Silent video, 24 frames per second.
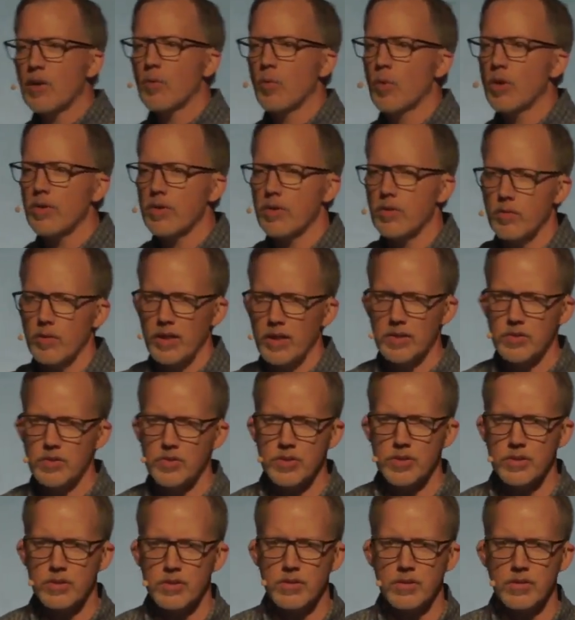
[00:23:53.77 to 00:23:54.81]
I think we're the
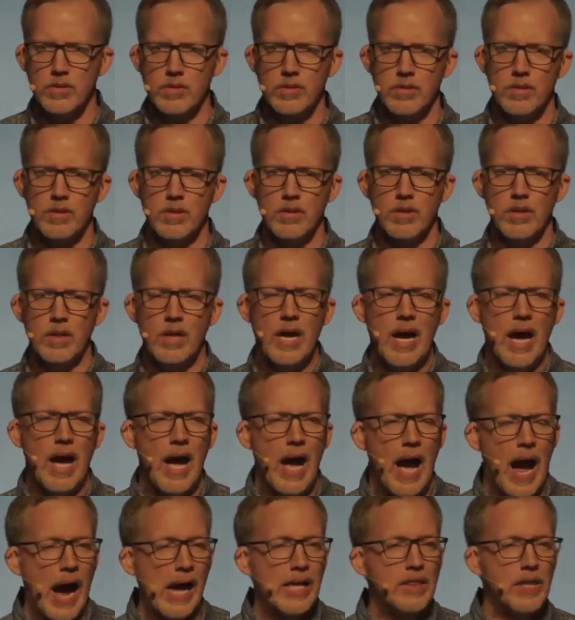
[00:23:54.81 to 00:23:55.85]
rich.
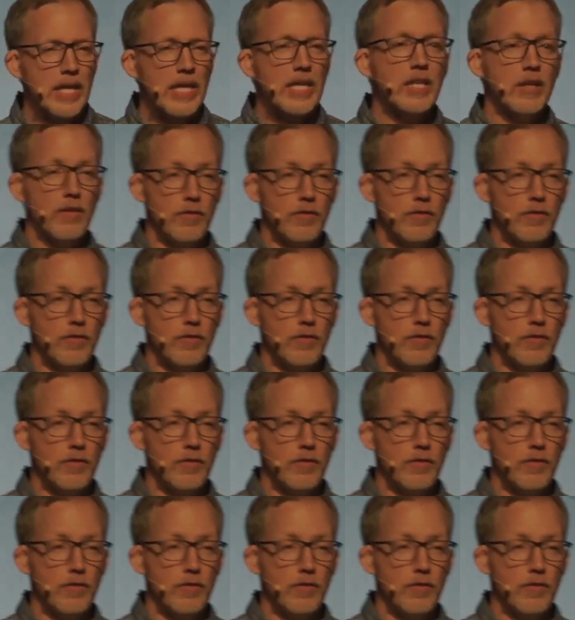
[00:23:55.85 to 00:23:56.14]
I